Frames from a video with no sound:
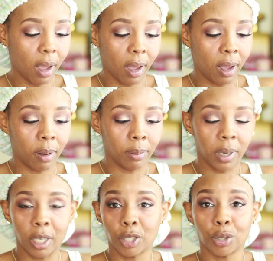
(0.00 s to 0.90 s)
I'm
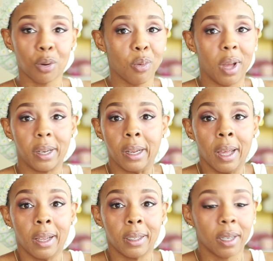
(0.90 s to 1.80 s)
not sure why
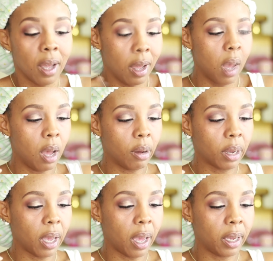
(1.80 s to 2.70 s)
not.
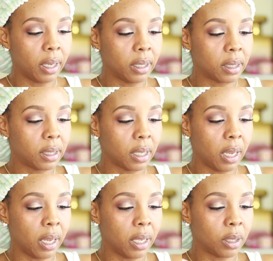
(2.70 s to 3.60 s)
Okay, it
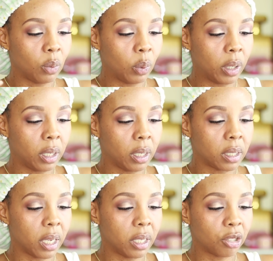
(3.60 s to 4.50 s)
says what it
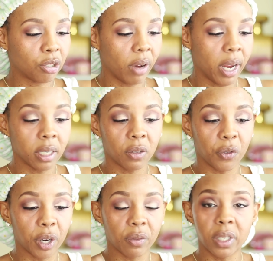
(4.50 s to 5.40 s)
is. It's
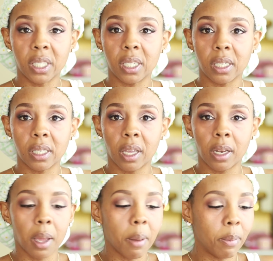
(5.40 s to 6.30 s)
transfer
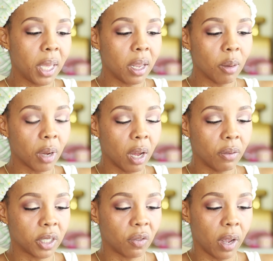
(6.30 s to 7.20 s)
resistant medium
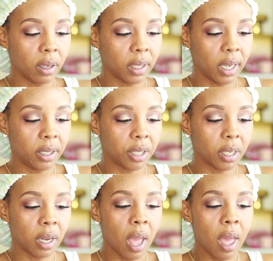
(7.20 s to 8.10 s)
coverage
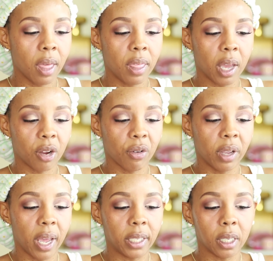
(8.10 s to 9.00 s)
foundation that
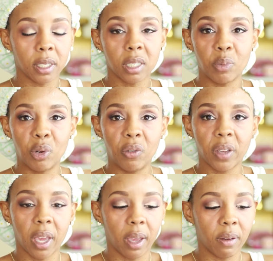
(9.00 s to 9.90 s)
creates a smooth
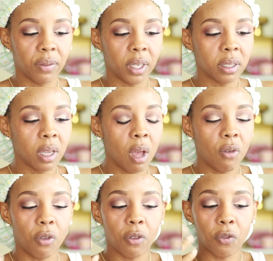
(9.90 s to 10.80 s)
canvas
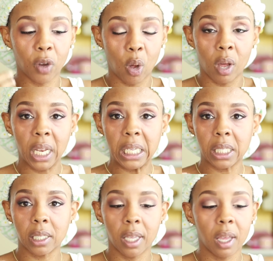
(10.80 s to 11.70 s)
for
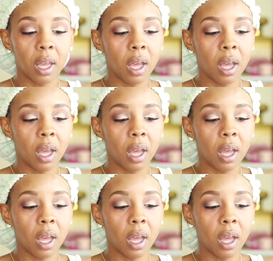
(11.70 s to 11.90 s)
flawless,